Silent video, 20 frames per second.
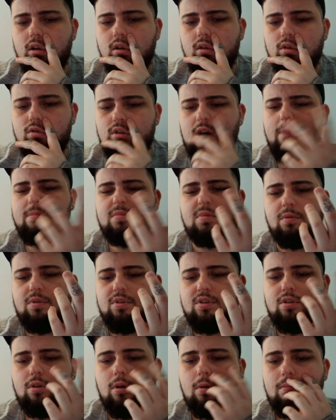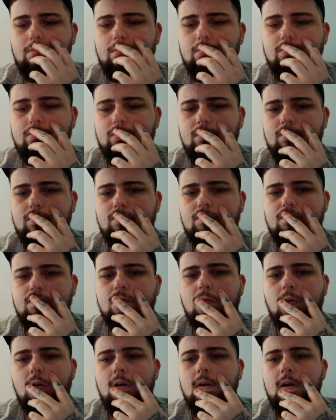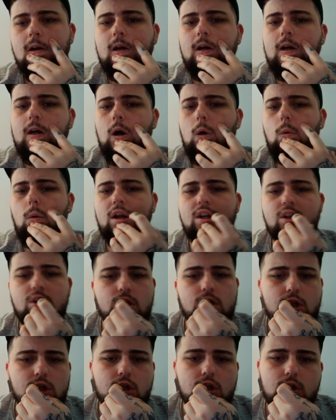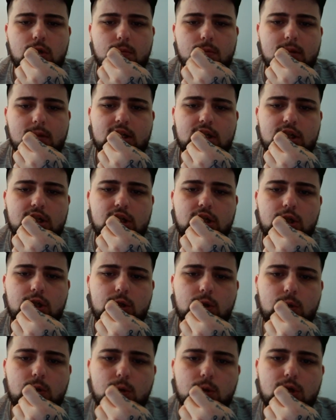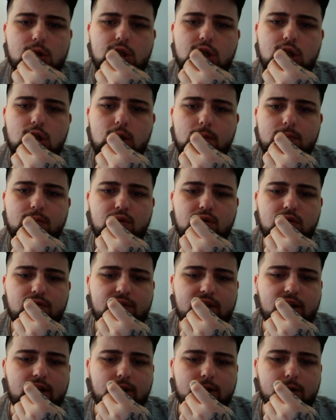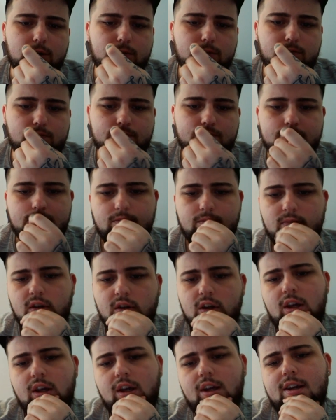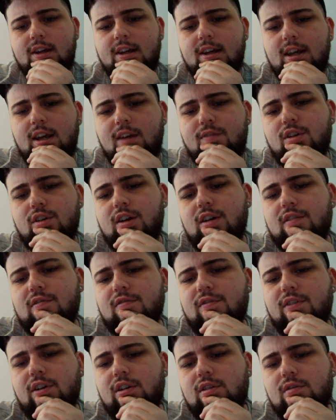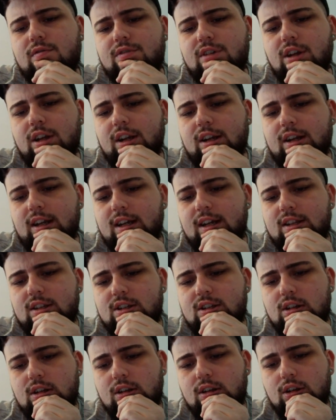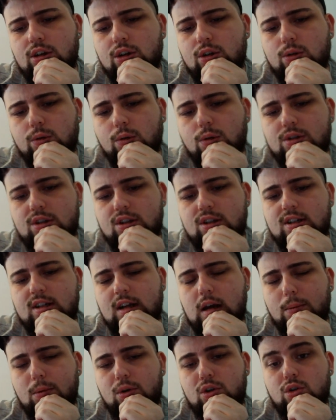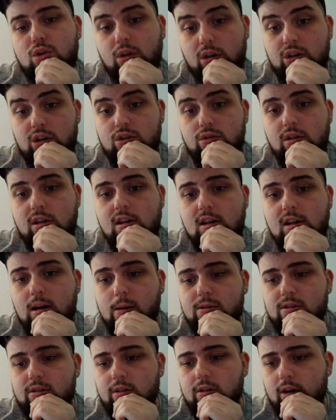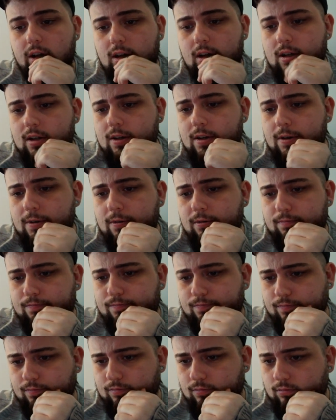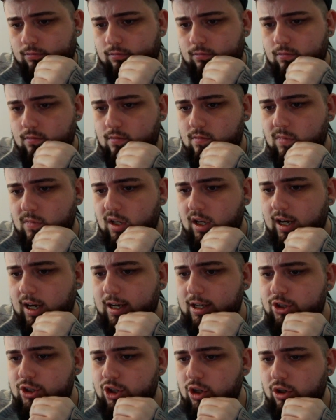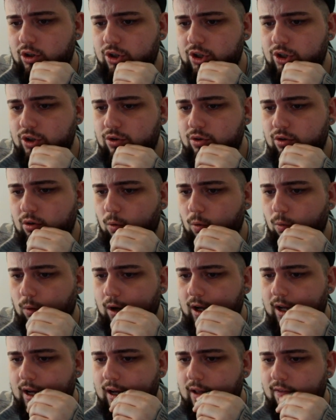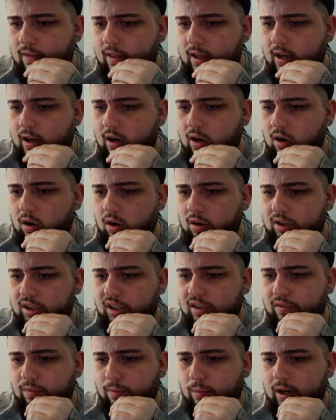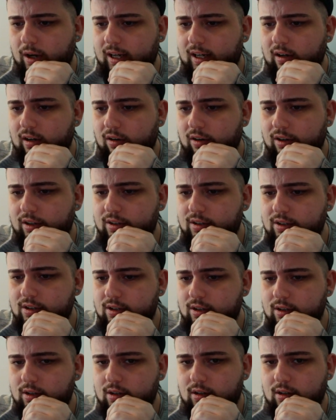Trams must stop. When must you stop your vehicle? If you're involved in an incident that causes damage or injury, absolutely. At a junction where there are give-way lines.